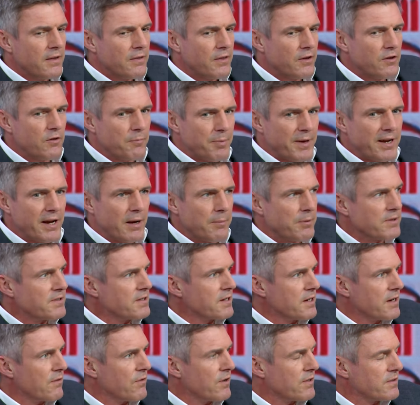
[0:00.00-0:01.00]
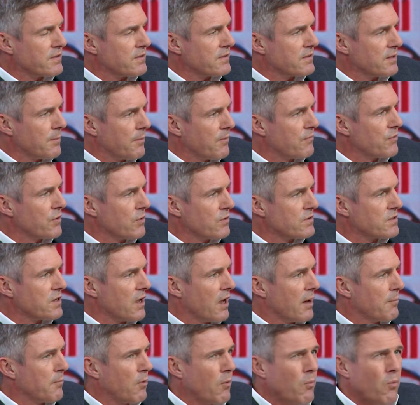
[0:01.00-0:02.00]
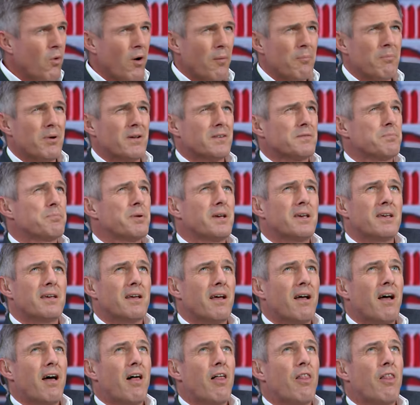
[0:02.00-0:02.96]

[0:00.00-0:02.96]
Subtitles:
that you've been able to give us some of your time on what must be